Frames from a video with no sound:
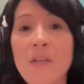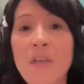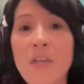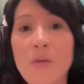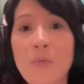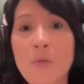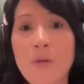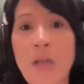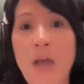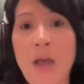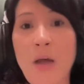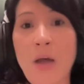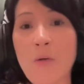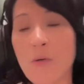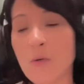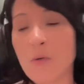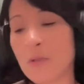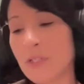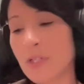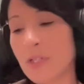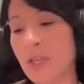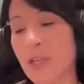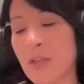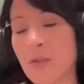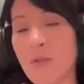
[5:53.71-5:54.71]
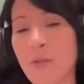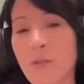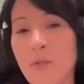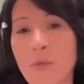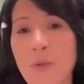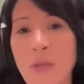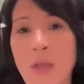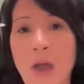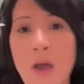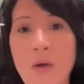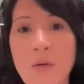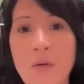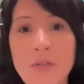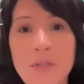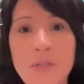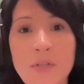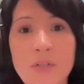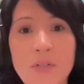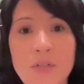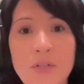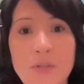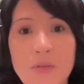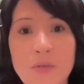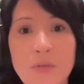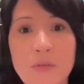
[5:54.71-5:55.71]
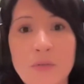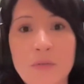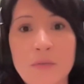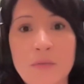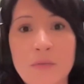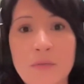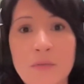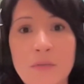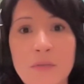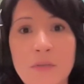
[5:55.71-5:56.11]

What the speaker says: in 1 hour will take you 3 hours to do,